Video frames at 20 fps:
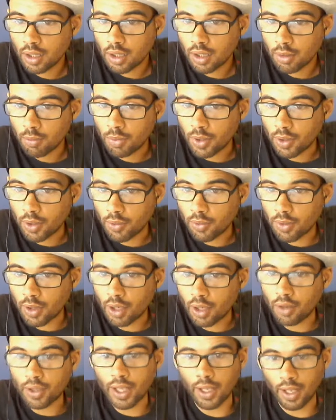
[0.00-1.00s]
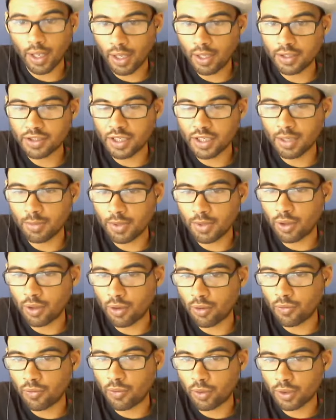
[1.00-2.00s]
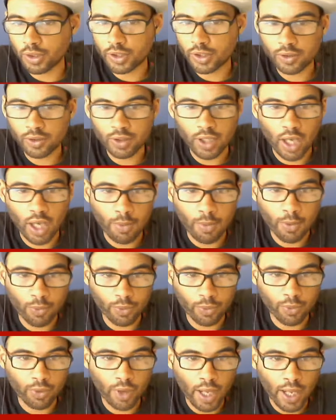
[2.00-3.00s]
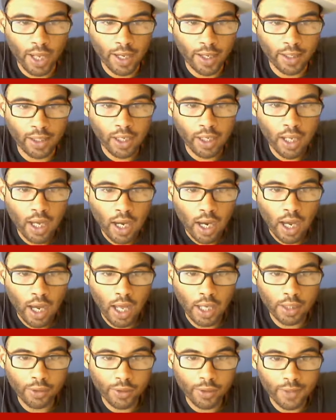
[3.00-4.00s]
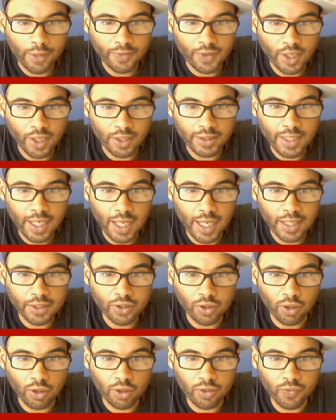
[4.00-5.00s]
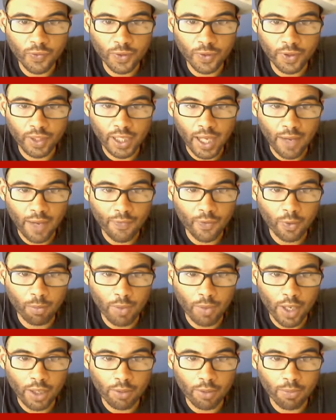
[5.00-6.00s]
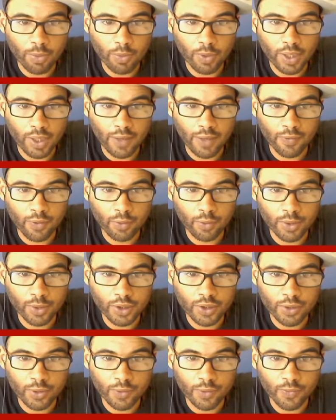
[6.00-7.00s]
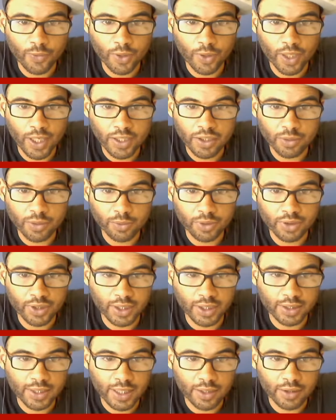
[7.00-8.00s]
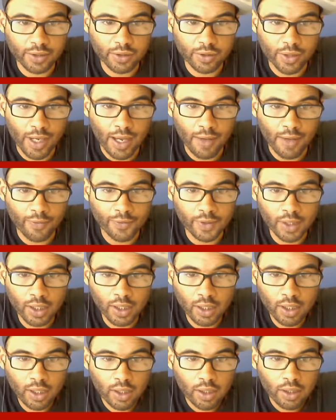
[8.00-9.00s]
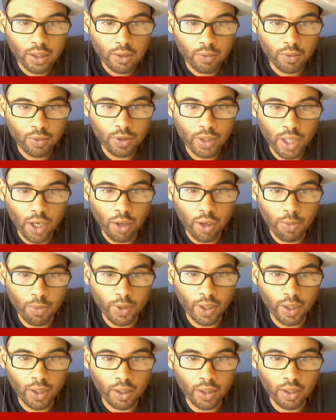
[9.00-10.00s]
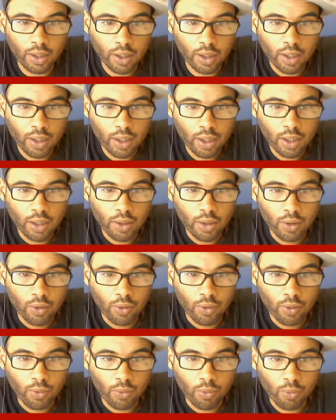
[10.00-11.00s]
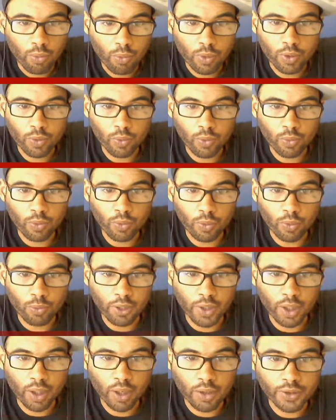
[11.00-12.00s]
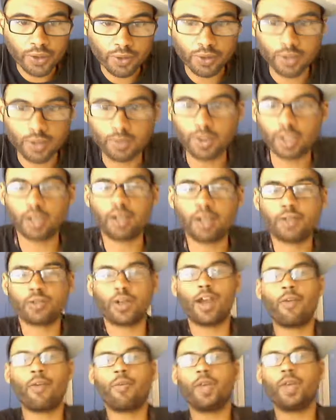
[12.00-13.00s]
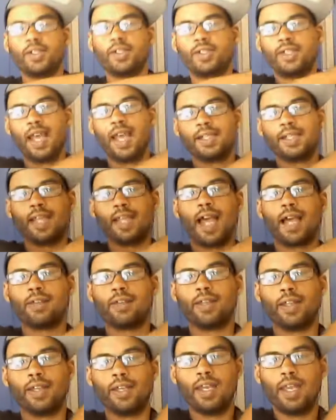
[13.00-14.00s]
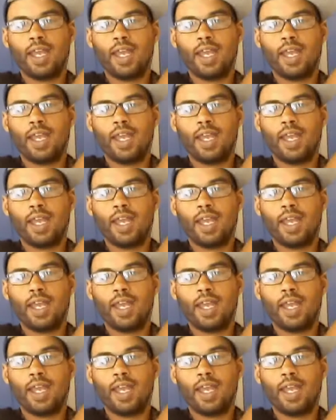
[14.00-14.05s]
But, okay, Jamie, of course, comment, well, hi, I agree. If Dante had a strong feeling, I feel better. But whatever we do in free agent will dictate the draft. We'll go. But we'll be also limited on draft picks. Yeah, exactly.